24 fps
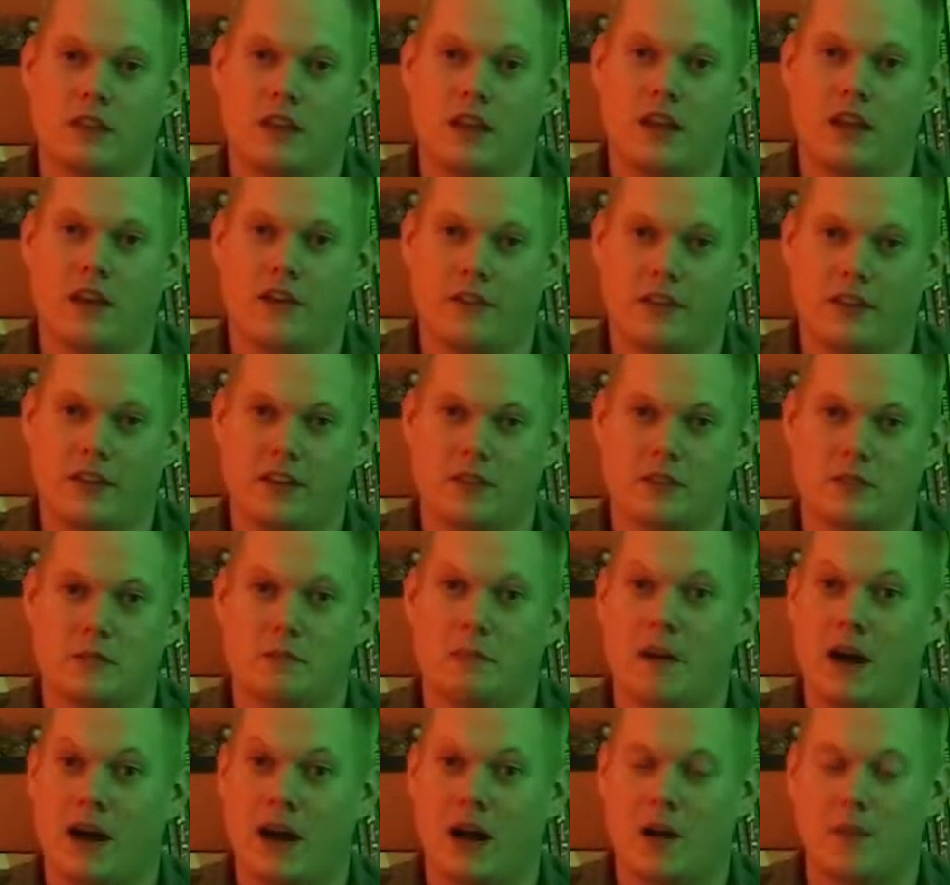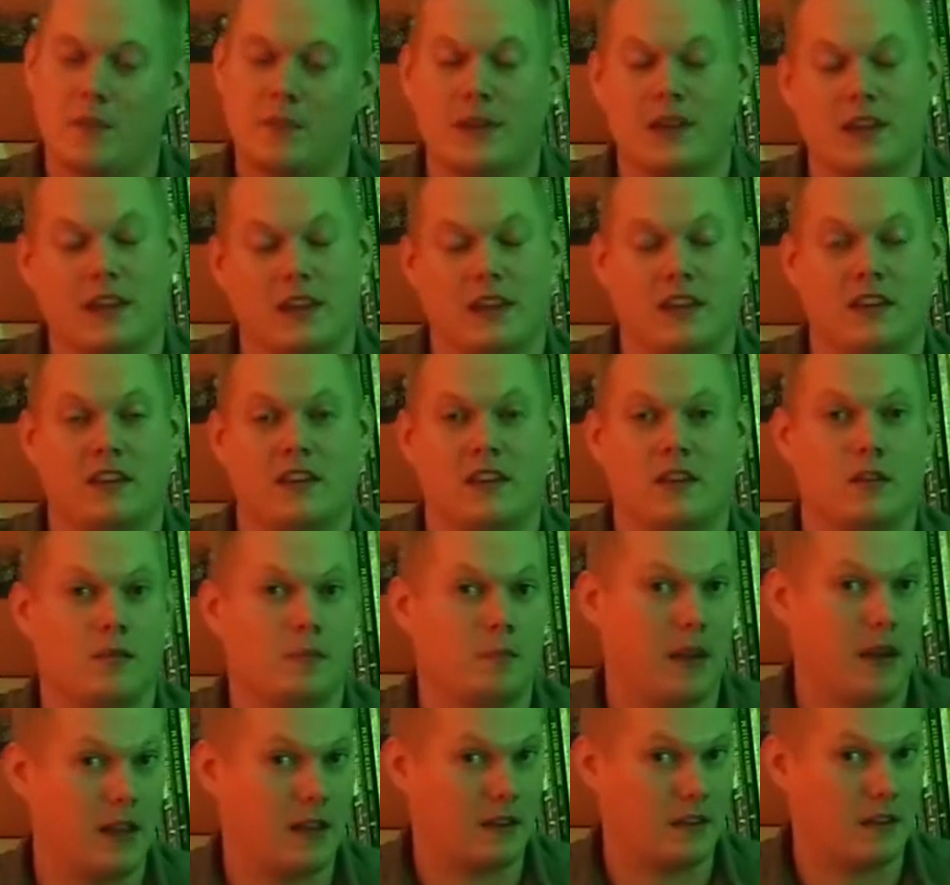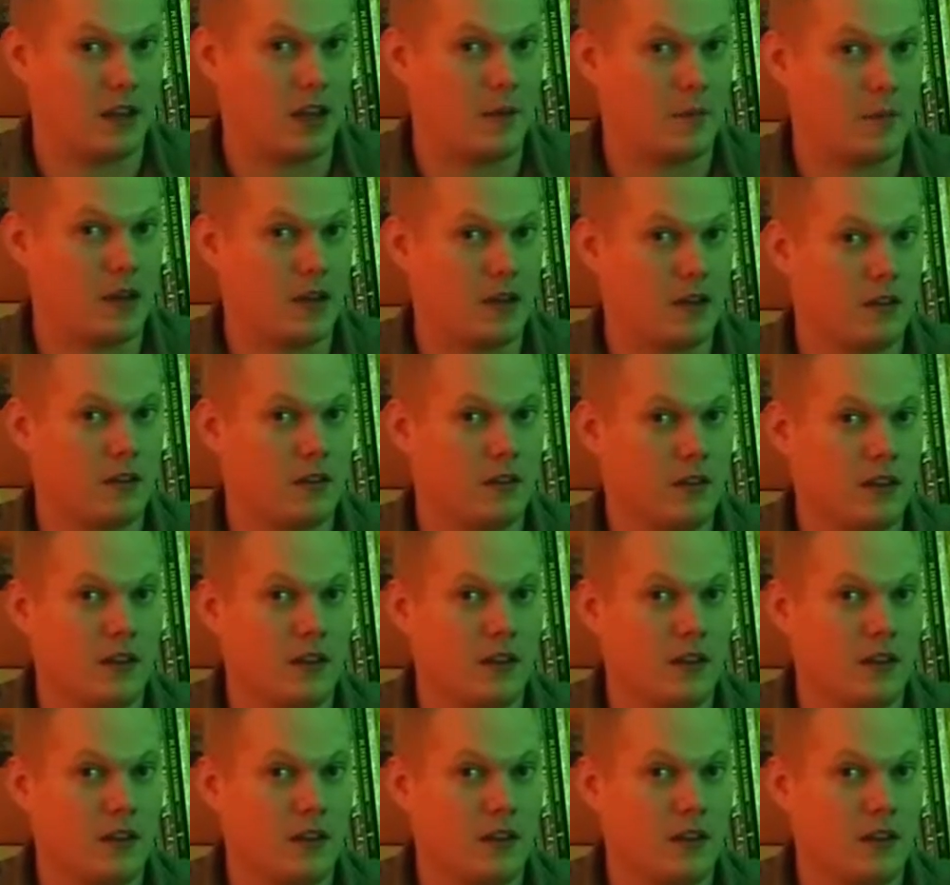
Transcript: areas pop in Pandemic,